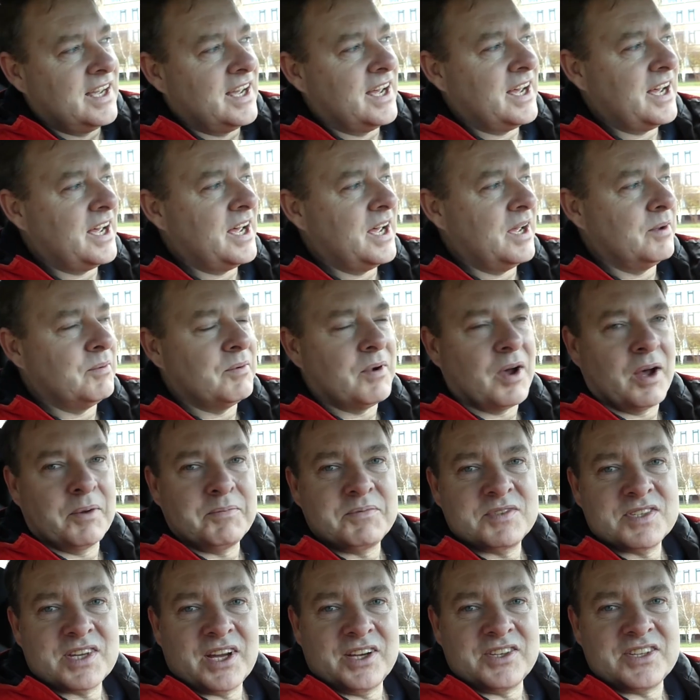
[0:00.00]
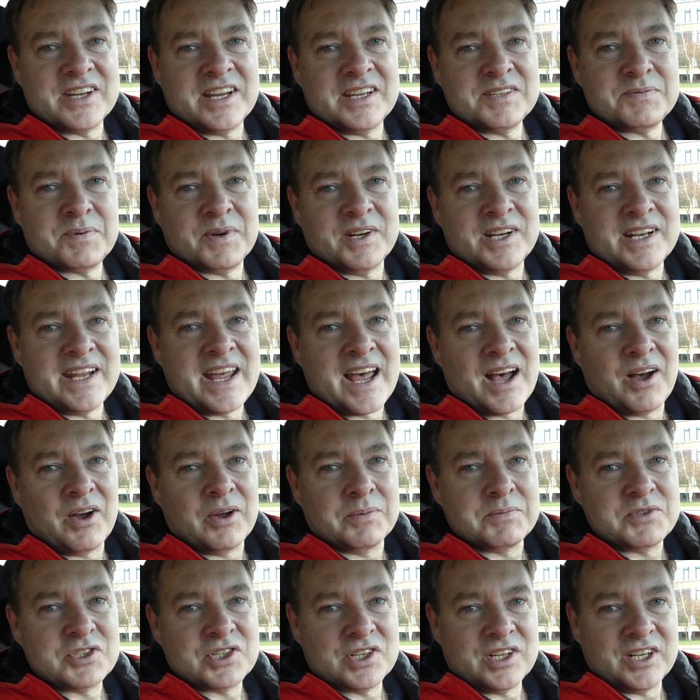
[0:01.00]
I'm so desperate now,
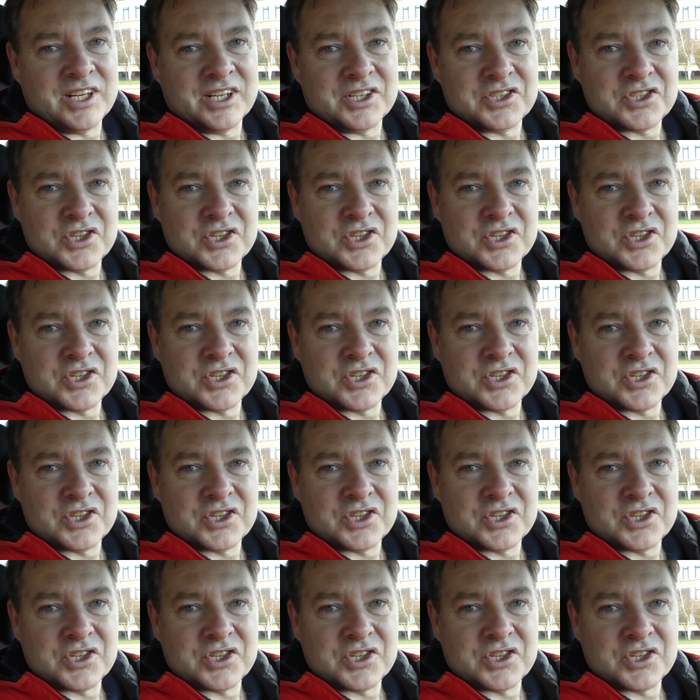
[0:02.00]
I'm shooting